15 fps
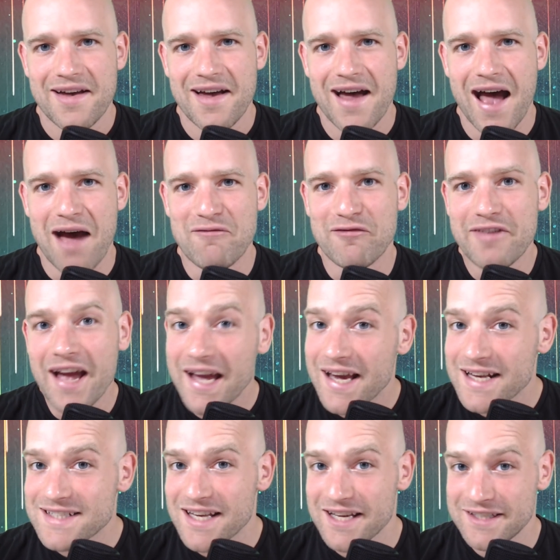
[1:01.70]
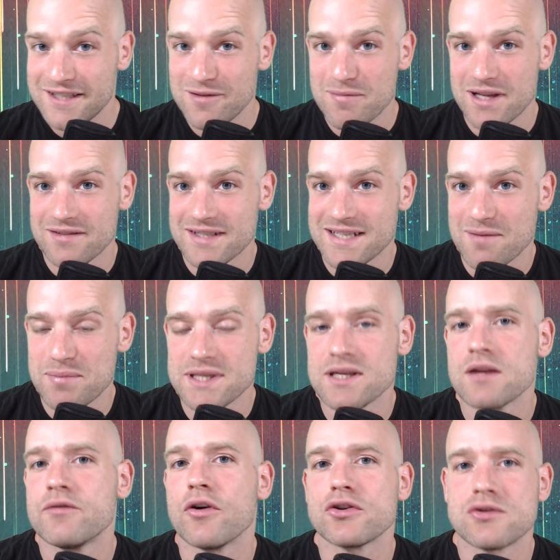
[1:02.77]
I'm very excited about this
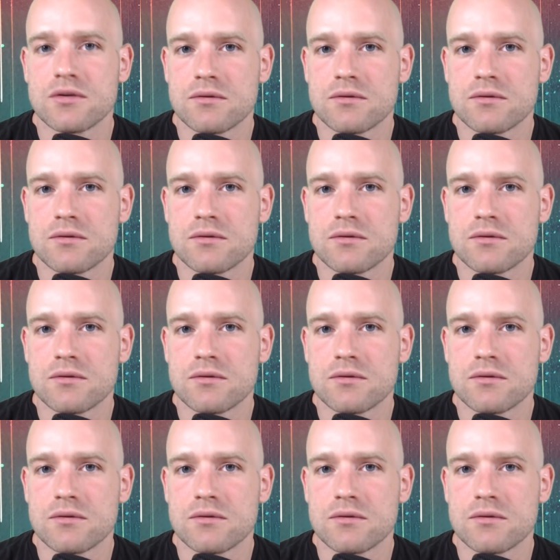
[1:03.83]
episode for two